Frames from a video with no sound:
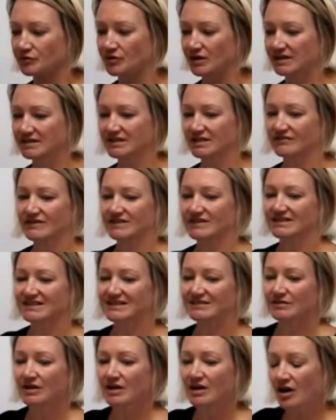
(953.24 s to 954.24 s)
progressive is
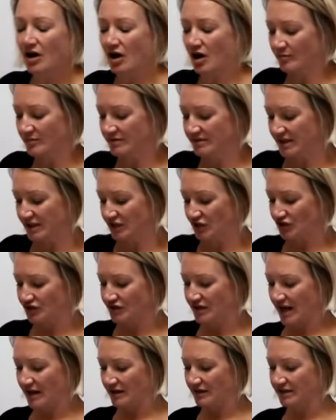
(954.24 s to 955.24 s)
almost like you're
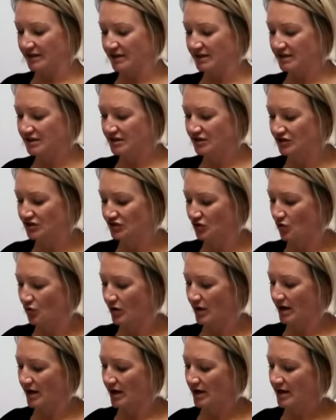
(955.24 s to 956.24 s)
telling a
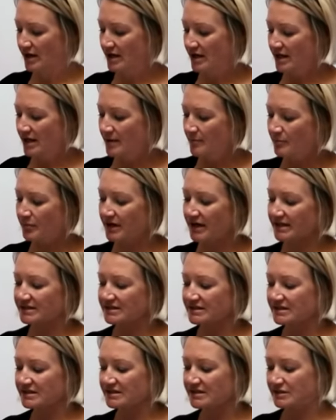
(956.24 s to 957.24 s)
story but
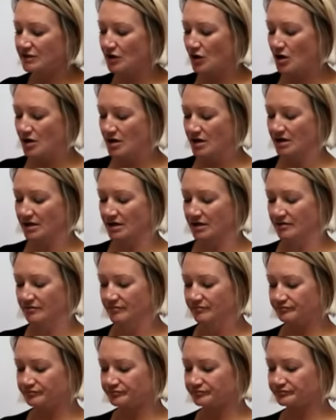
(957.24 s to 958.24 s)
it started